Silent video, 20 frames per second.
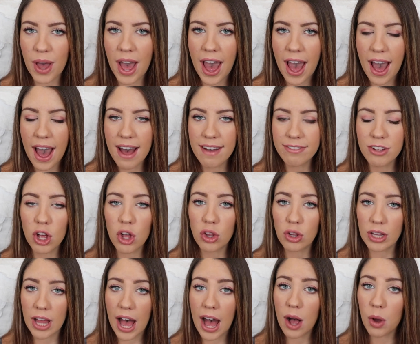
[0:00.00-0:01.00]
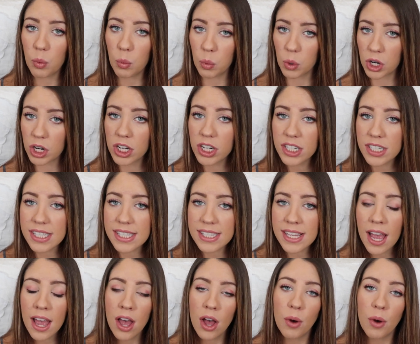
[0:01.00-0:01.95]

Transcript: have a lot worse.